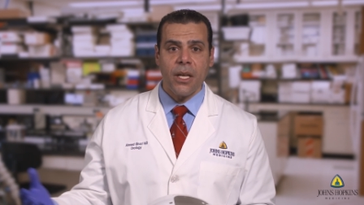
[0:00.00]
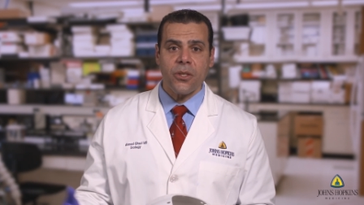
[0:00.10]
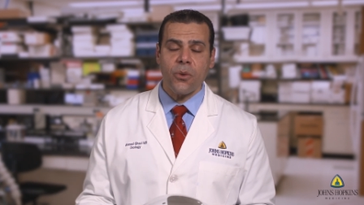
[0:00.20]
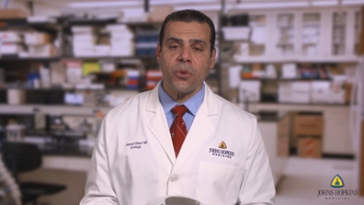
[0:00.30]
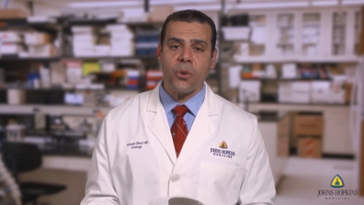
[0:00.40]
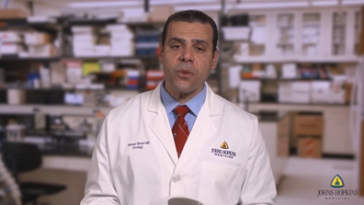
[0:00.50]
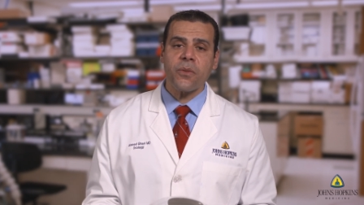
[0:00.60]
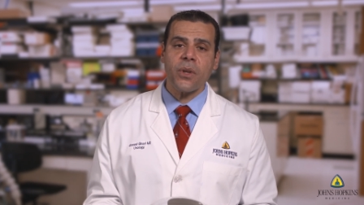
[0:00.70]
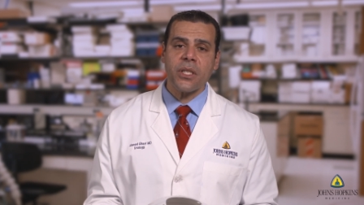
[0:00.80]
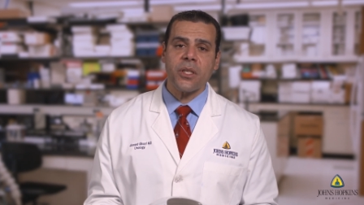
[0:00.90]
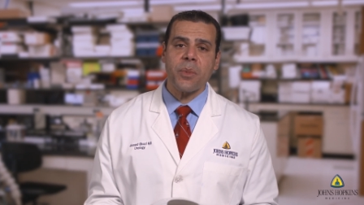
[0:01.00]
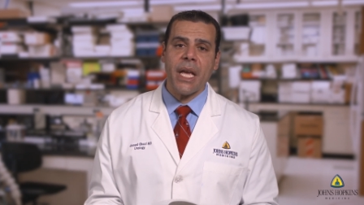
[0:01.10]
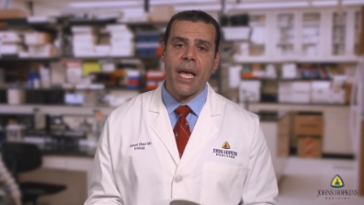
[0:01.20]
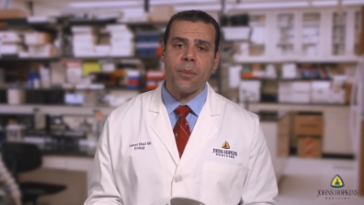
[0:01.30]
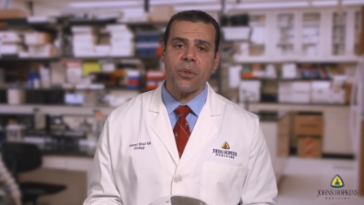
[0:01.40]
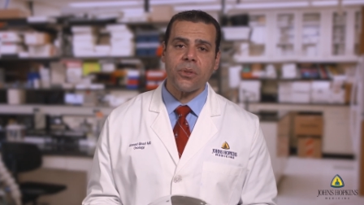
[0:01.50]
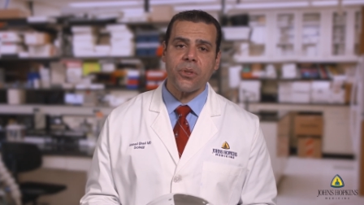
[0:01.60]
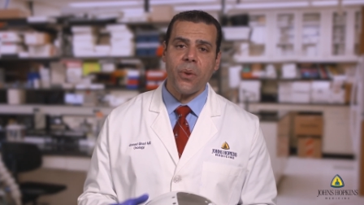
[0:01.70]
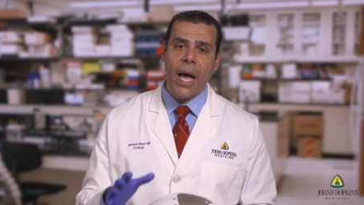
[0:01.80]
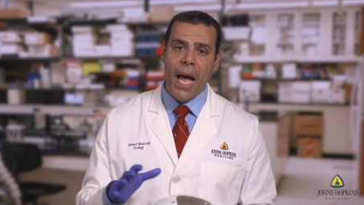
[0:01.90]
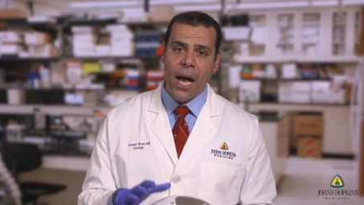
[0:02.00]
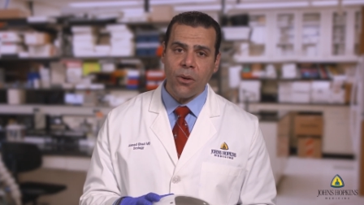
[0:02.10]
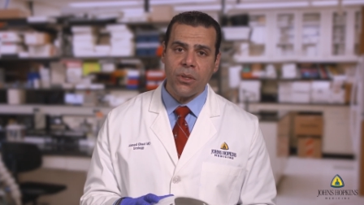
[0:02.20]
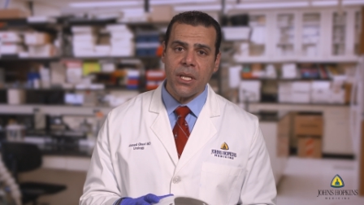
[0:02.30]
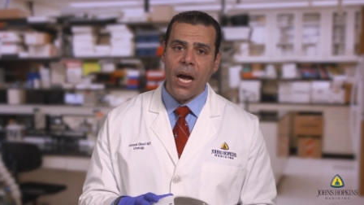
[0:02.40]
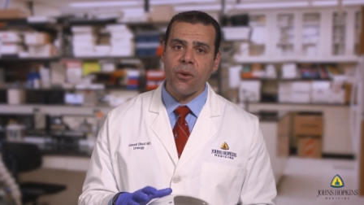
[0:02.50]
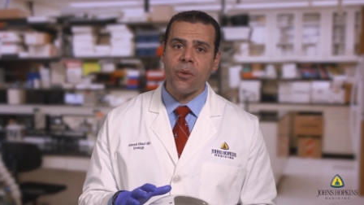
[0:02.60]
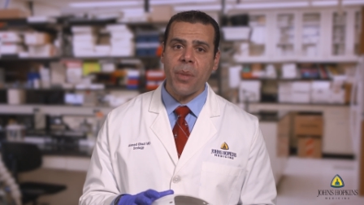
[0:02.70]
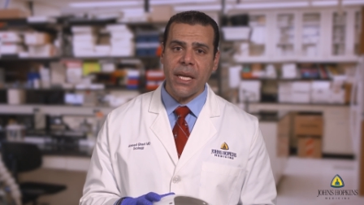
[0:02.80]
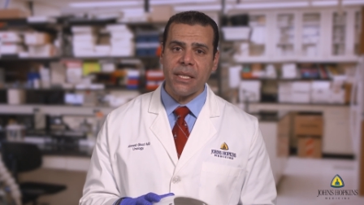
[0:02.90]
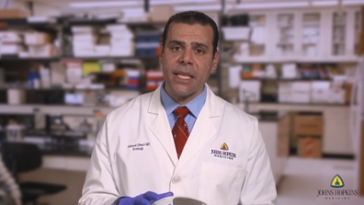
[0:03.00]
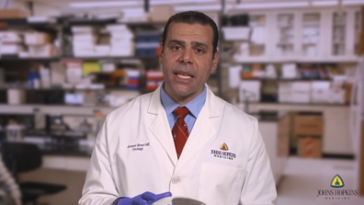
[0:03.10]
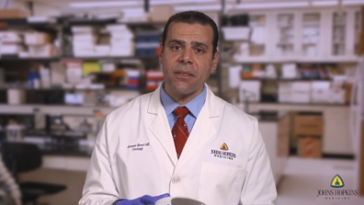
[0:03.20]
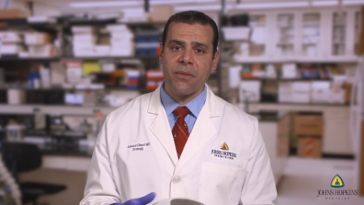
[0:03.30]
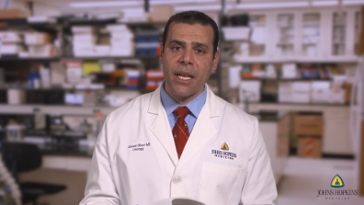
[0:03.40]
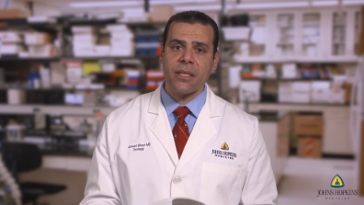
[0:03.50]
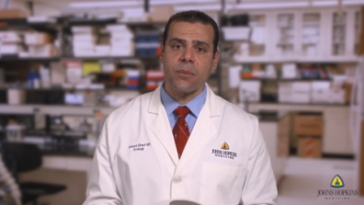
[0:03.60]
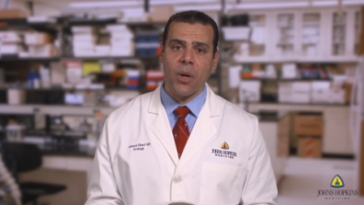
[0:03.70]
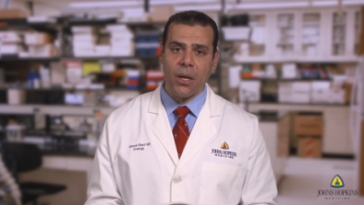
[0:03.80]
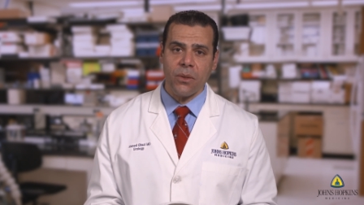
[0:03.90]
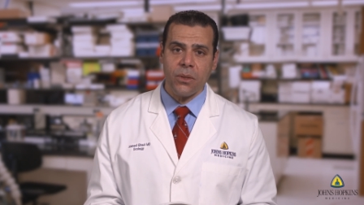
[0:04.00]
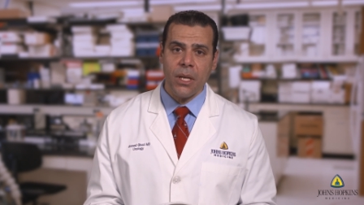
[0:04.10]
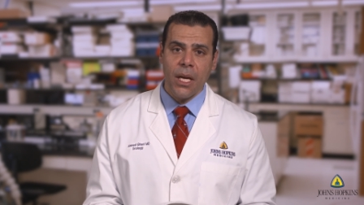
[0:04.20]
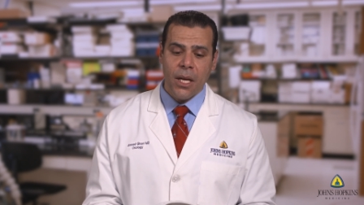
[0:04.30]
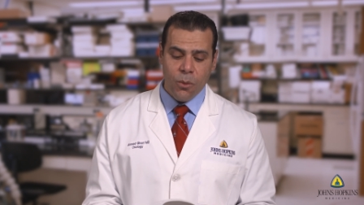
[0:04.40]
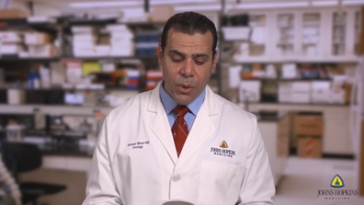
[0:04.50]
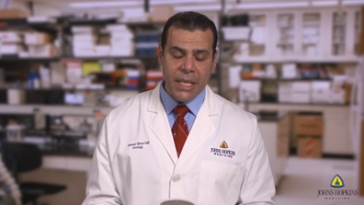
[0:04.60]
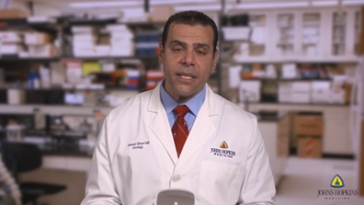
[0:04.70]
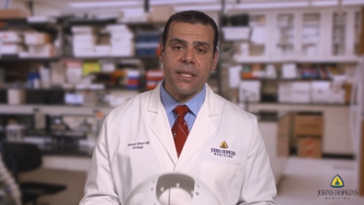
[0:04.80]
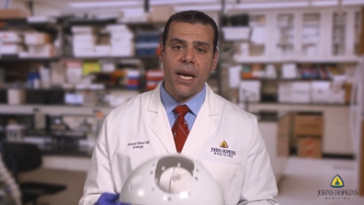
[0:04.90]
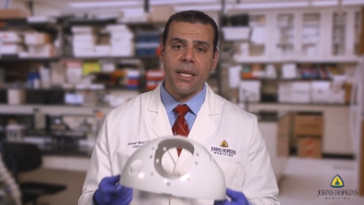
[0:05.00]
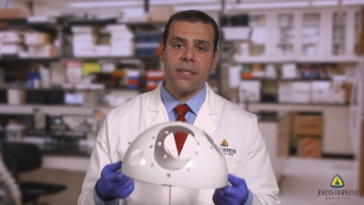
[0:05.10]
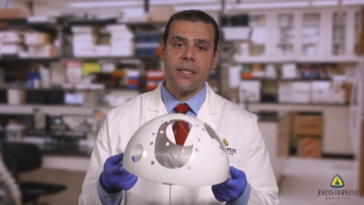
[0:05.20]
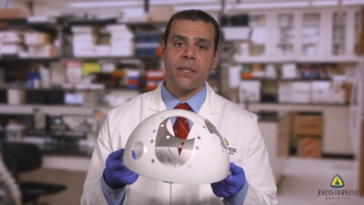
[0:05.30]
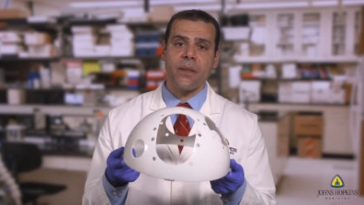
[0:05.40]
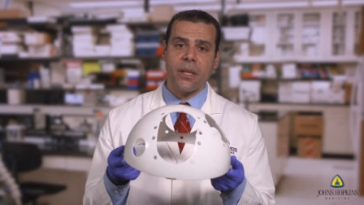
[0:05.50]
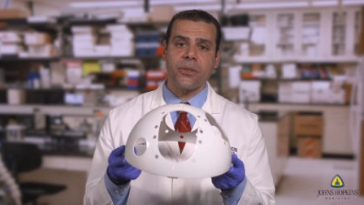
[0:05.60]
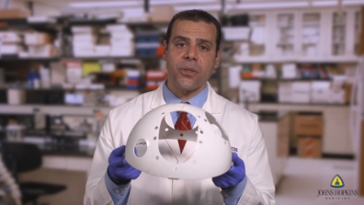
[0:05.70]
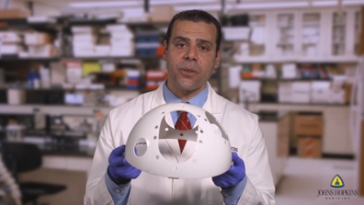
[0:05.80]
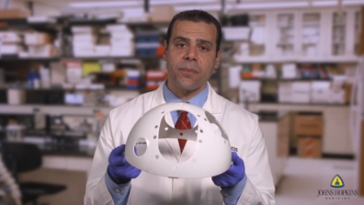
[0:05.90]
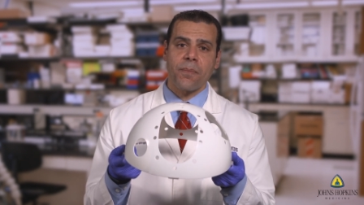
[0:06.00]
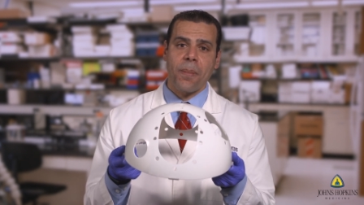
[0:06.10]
So in order for us to be able to house our basic and advanced models, we designed this Thunderdome.